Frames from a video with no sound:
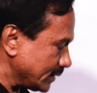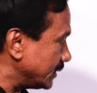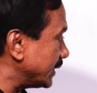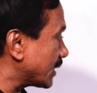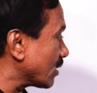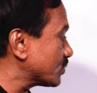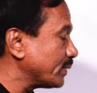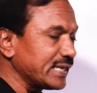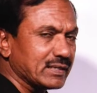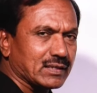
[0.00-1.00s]
the
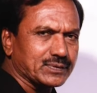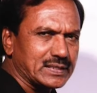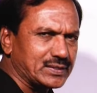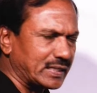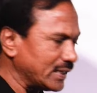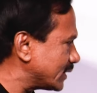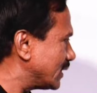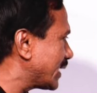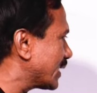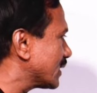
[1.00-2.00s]
transferring of the
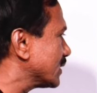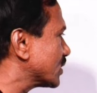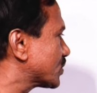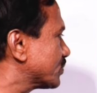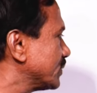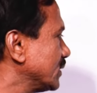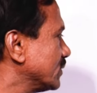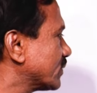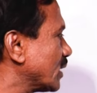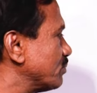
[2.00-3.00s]
genetical characters
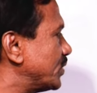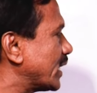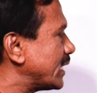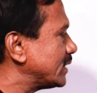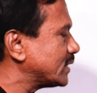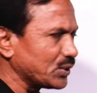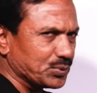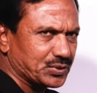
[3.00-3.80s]
from generation to